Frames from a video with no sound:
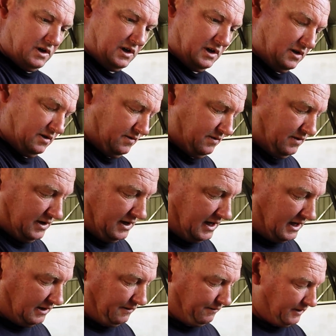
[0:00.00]
You
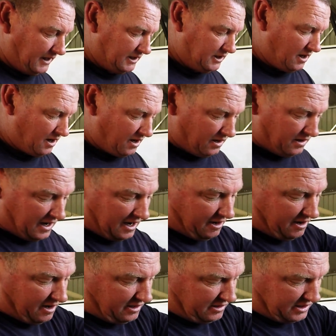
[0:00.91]
get to fletch your own
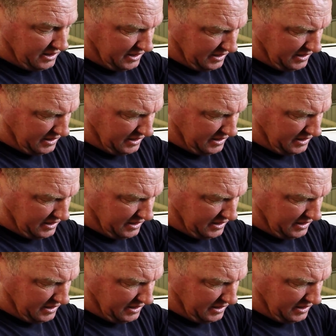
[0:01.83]
arrows.